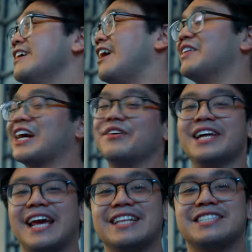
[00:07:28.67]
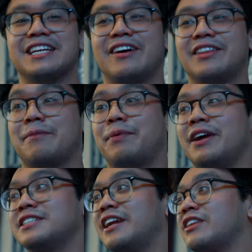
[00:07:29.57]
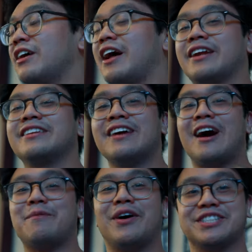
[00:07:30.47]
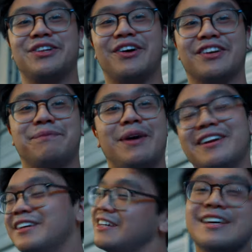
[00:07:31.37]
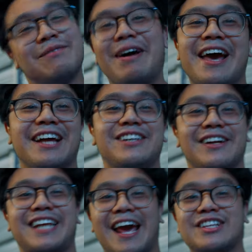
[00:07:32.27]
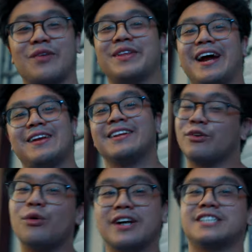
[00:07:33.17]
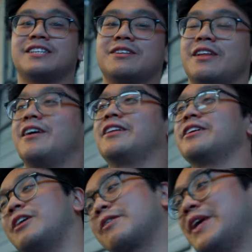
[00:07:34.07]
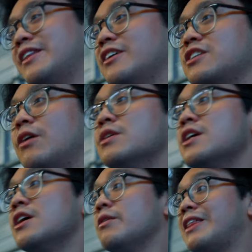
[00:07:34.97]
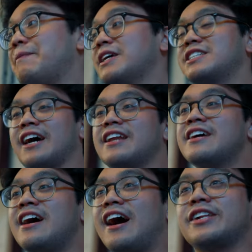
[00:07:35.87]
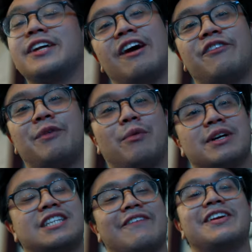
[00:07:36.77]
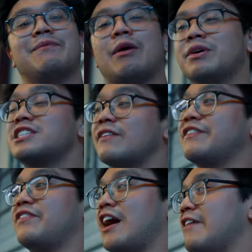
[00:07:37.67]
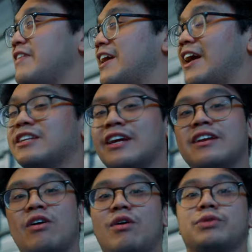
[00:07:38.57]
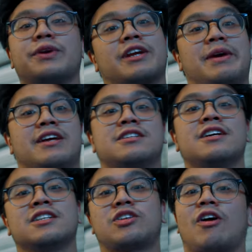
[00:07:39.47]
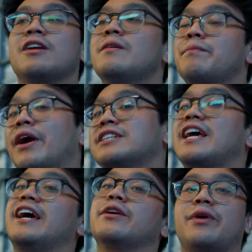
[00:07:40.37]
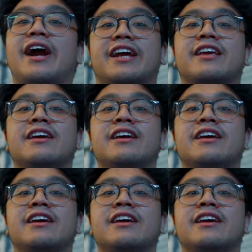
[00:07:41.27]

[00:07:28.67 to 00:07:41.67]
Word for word: Uh, I got really antsy on that press and I thought I, I paused it long enough. But my head judge, Kate, told me that I rushed the, uh, the jump command there. So with that being said, I cleaned up my 170 and my 175 and I did all three commands, start, press, and rack.